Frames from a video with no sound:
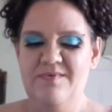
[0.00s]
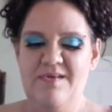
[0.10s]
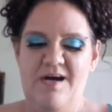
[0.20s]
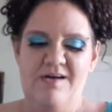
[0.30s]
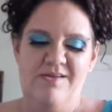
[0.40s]

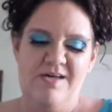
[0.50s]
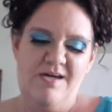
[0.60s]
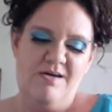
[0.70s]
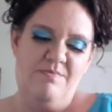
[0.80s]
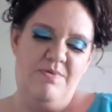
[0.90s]
I
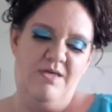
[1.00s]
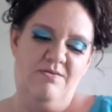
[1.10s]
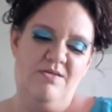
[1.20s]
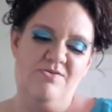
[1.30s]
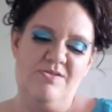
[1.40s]
like
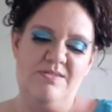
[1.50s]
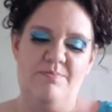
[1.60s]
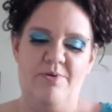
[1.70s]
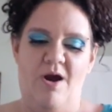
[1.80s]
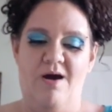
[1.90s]
mainly just the
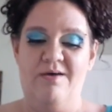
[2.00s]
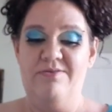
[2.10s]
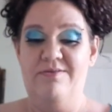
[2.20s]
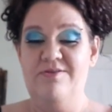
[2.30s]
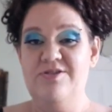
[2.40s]
broth
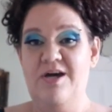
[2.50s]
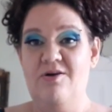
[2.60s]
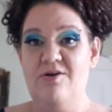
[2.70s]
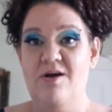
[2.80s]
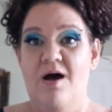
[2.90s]
and the
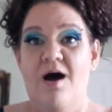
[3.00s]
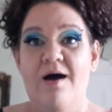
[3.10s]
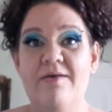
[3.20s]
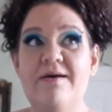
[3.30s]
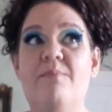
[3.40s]
chowder. I
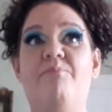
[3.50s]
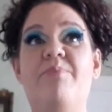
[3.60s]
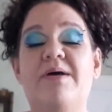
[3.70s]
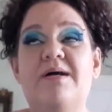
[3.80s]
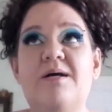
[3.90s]
like a
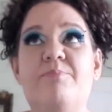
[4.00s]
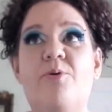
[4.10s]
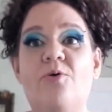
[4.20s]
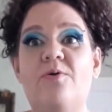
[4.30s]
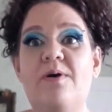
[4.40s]
big
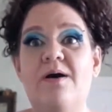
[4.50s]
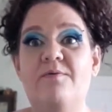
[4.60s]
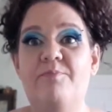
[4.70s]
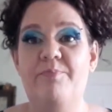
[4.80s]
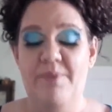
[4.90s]
bowl
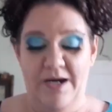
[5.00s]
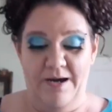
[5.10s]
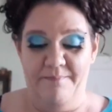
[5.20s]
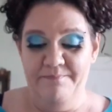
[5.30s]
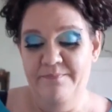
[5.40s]
of
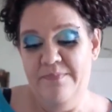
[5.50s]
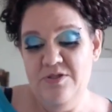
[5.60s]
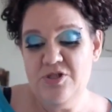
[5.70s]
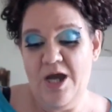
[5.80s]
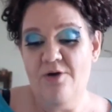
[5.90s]

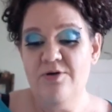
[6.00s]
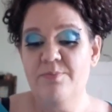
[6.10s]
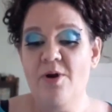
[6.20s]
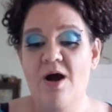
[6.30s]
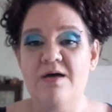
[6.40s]
chowder
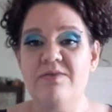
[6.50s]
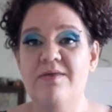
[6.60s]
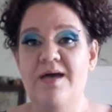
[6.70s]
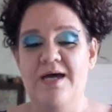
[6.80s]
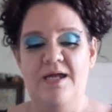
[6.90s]
broth
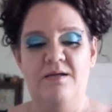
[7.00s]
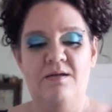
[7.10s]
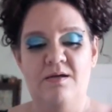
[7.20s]
and